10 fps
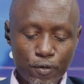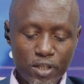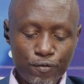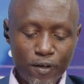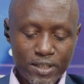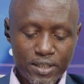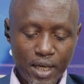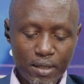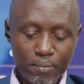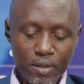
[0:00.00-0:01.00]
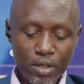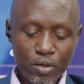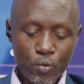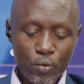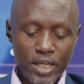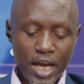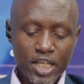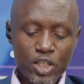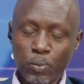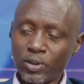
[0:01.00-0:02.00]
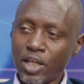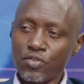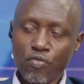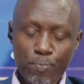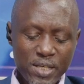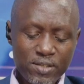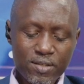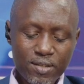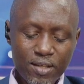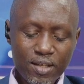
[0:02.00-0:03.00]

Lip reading: for the first time we are exporters of peace,